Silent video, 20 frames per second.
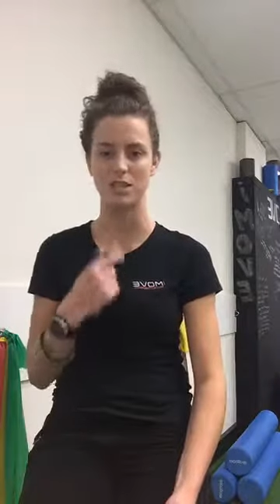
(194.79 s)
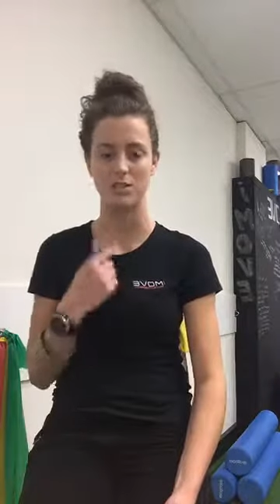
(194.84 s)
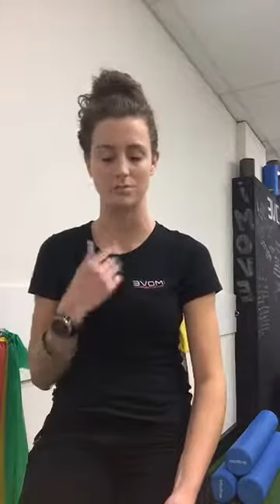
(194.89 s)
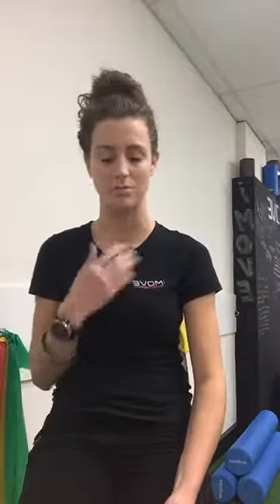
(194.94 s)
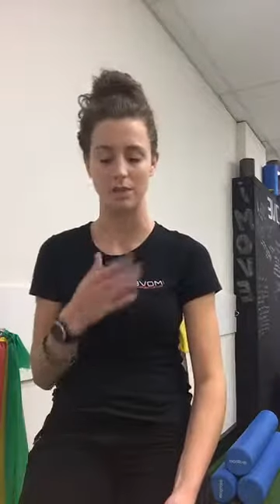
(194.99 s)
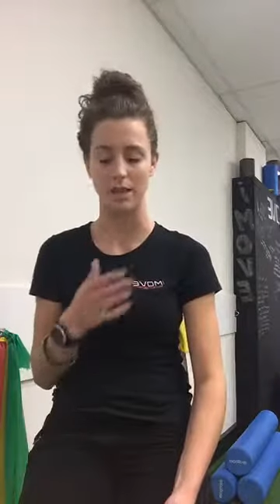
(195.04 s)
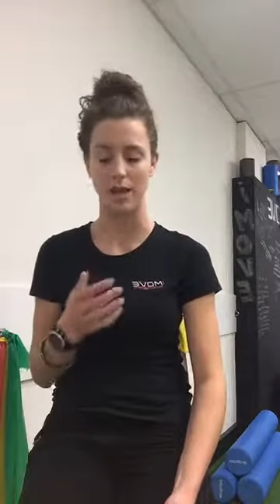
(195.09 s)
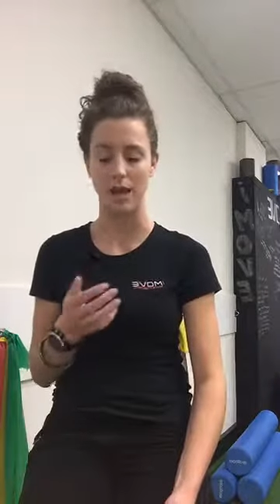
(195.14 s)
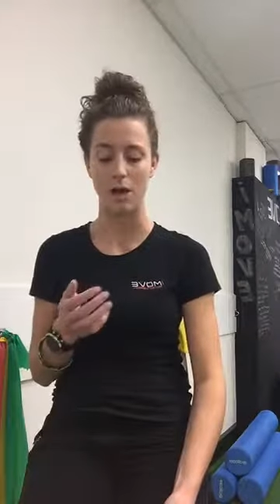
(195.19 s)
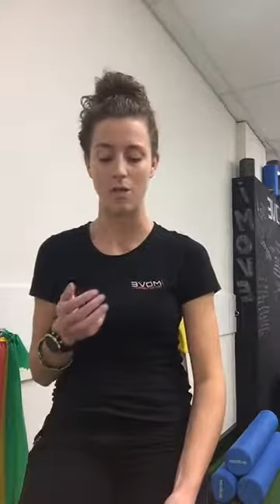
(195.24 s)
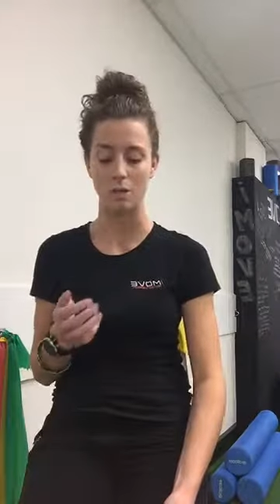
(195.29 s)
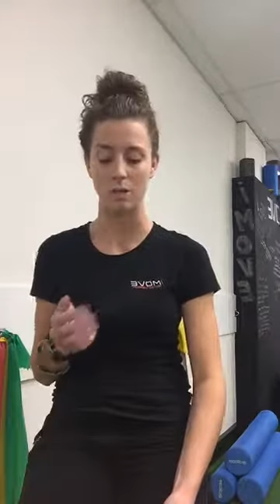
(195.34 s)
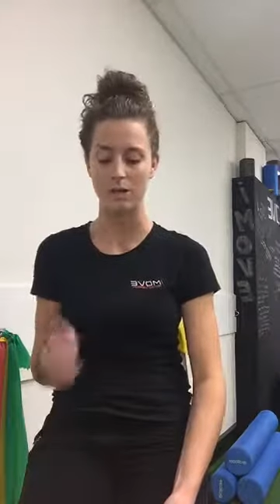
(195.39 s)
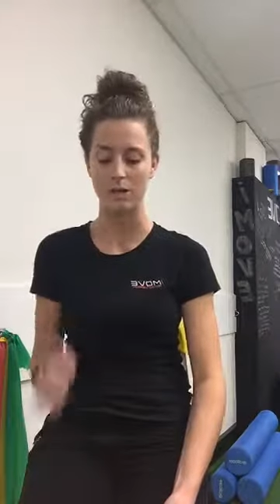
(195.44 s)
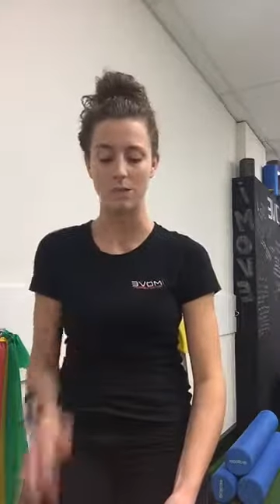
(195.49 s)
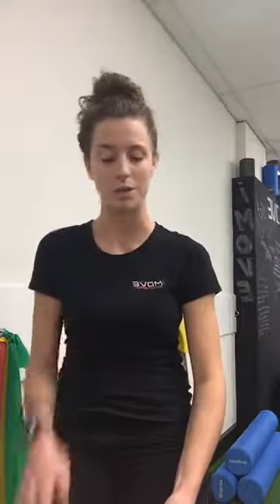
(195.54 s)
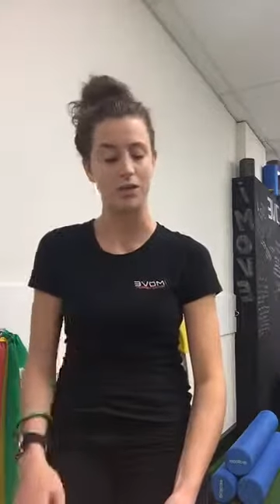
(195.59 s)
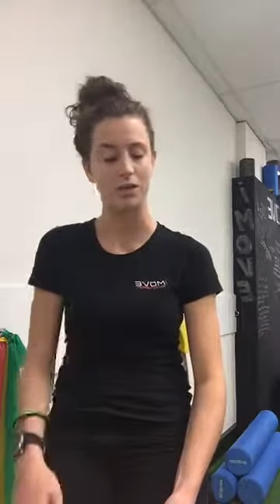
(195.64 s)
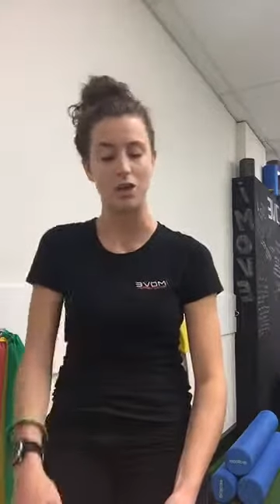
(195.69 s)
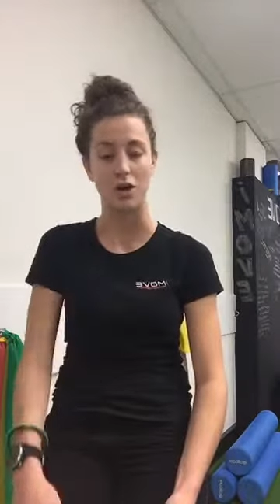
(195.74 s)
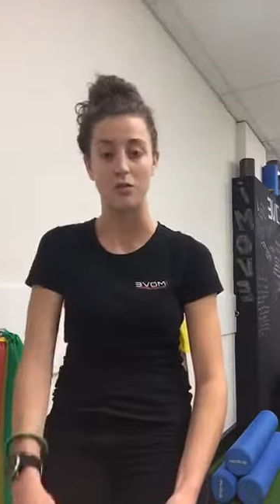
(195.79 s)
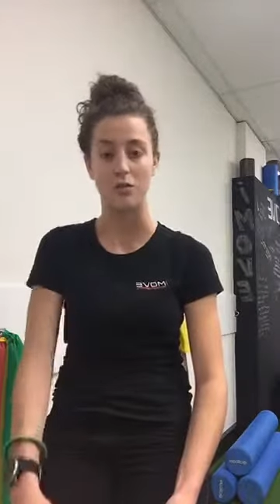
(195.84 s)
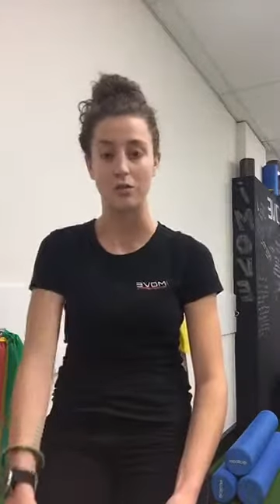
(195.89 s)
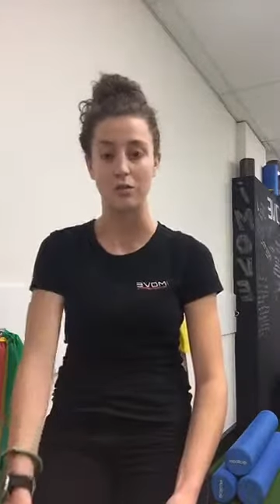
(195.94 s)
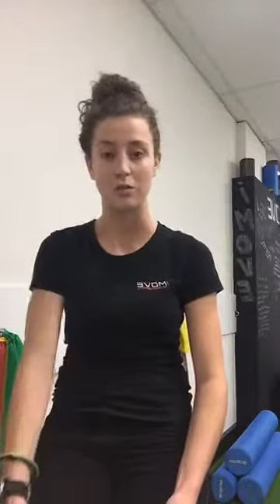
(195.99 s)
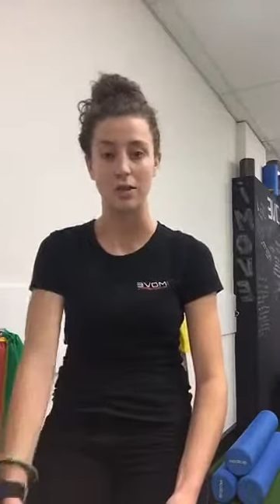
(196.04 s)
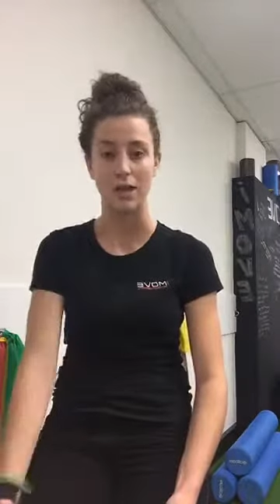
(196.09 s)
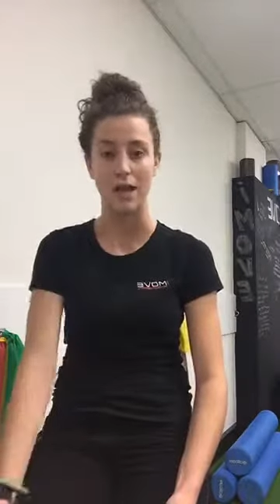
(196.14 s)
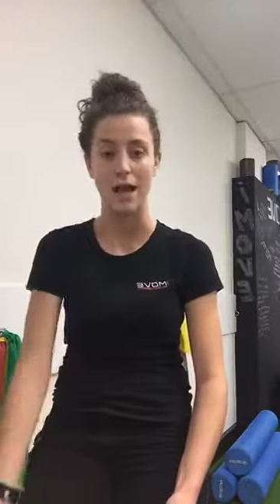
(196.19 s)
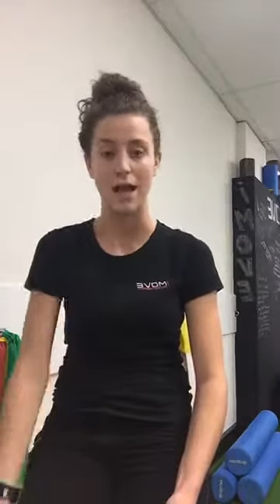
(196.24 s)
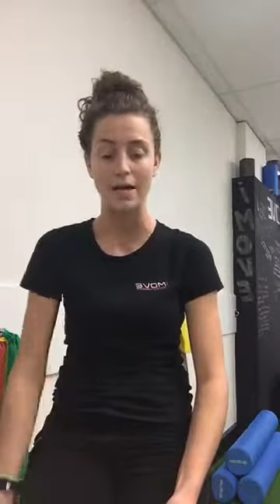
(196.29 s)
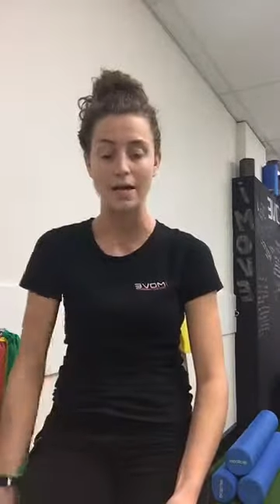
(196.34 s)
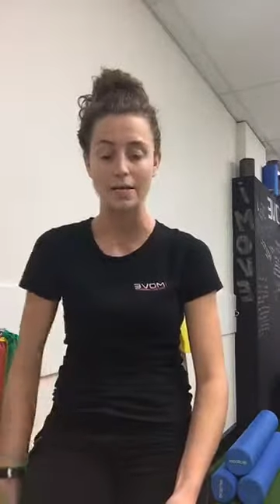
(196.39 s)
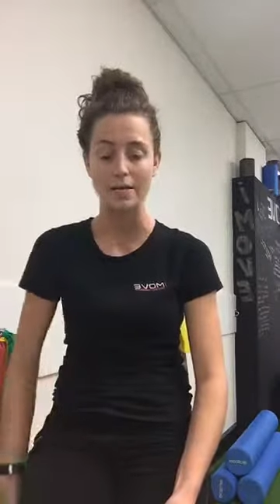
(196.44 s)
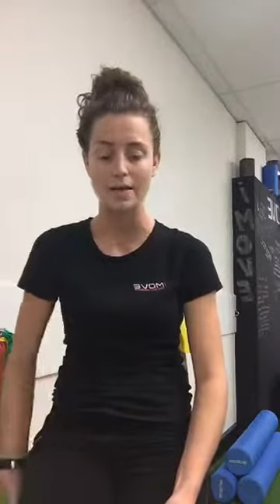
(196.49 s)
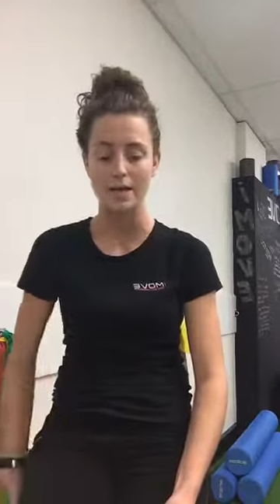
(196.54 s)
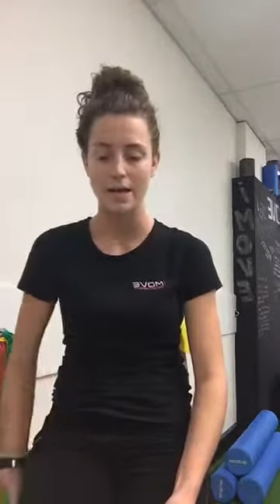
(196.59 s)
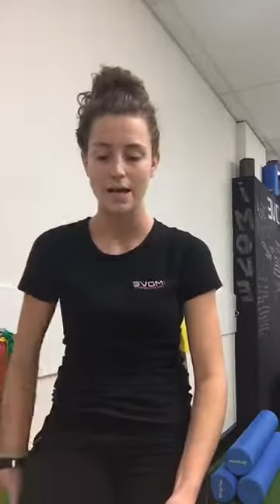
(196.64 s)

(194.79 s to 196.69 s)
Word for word: to really help me switch off and relax.